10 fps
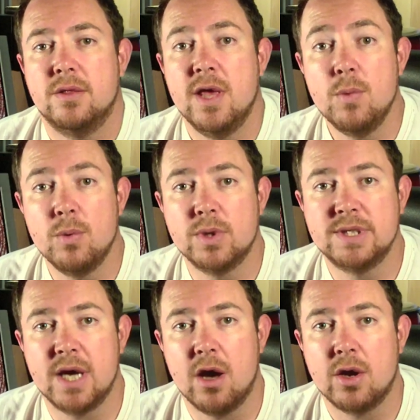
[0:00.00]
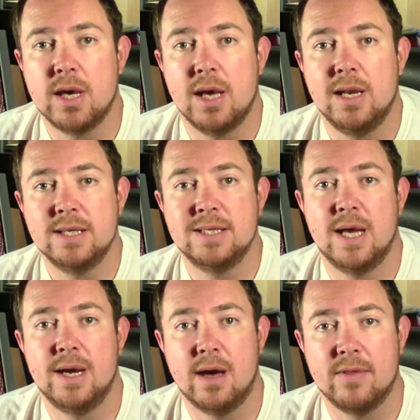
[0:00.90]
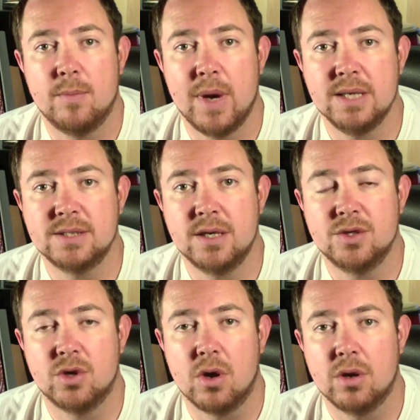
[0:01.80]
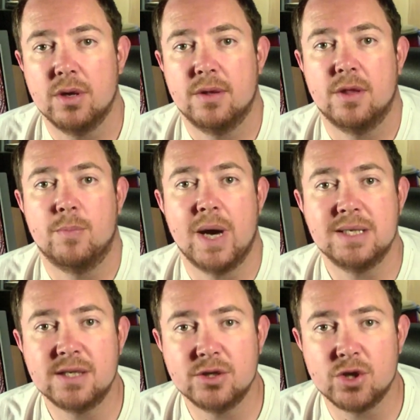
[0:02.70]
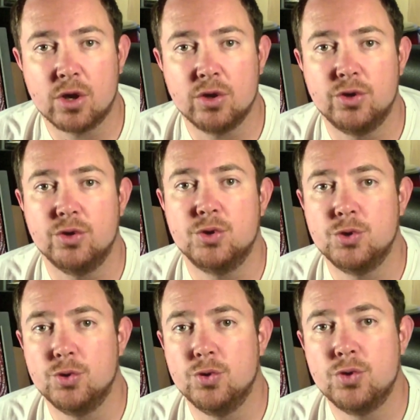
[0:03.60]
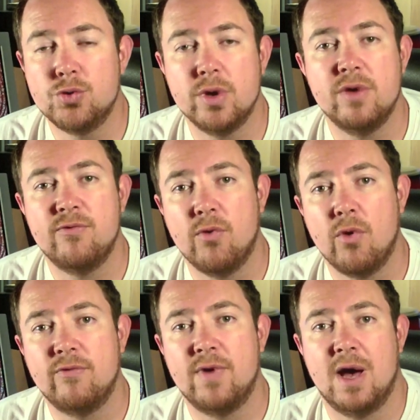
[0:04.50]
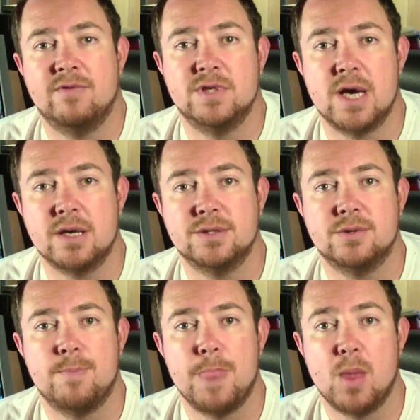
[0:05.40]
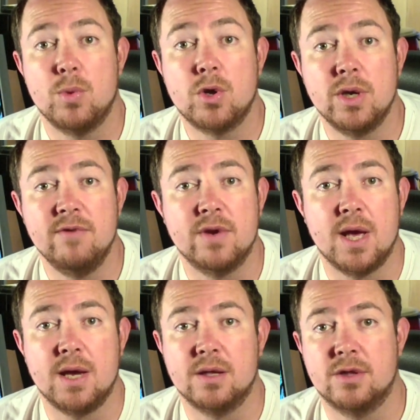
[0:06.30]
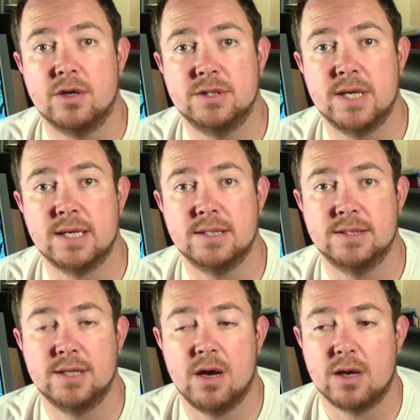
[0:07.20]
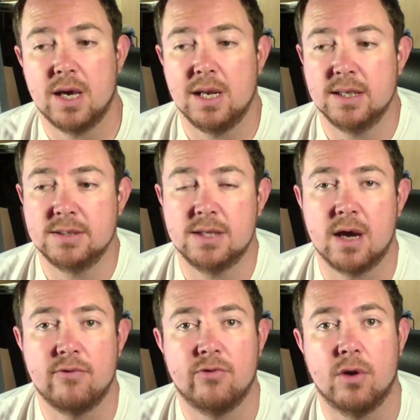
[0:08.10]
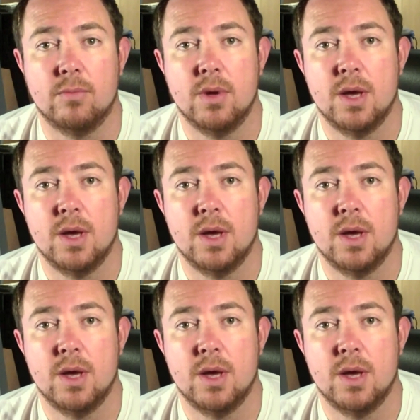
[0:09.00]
Then we would say, okay, let's lay down the bass guitar. The bass guitar could do two, three, four, five takes. We could even edit those takes and say, okay, let's take from